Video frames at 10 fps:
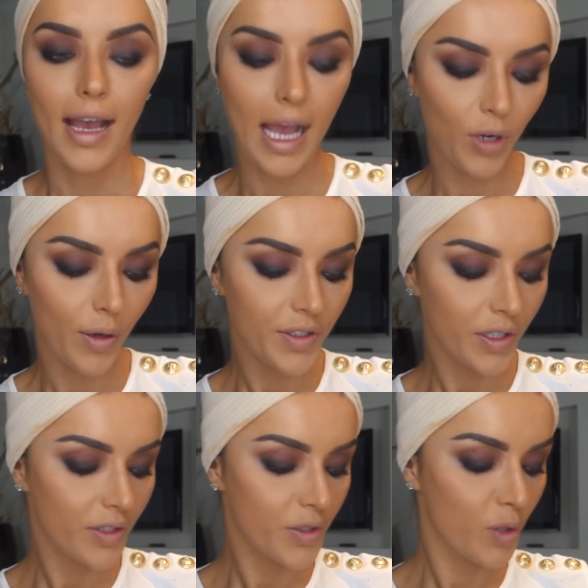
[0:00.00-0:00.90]
I'm going to
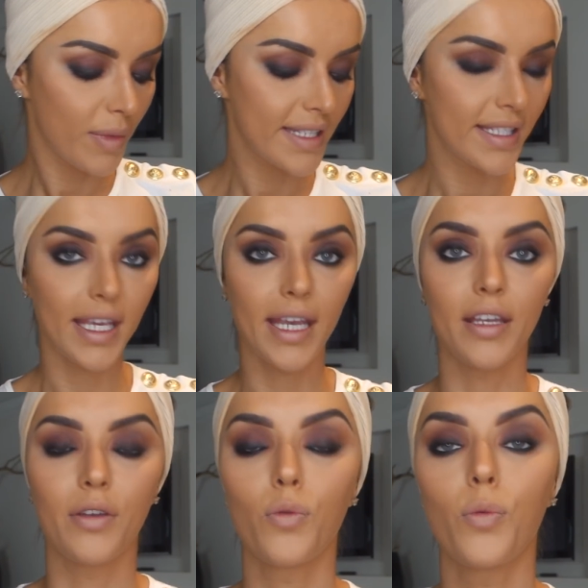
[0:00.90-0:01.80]
contour my
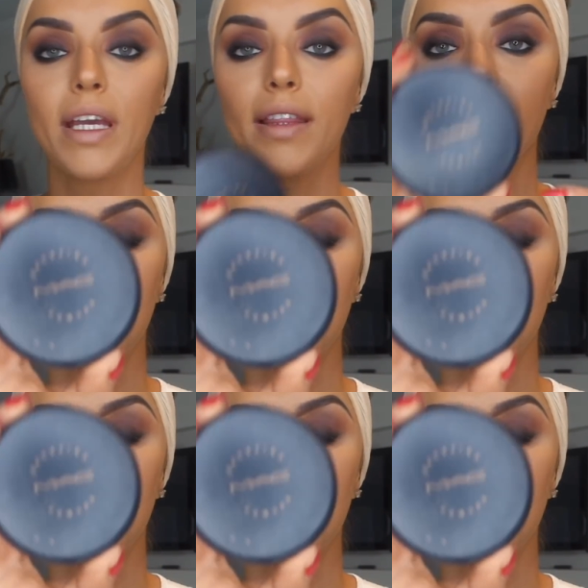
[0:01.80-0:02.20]
skin with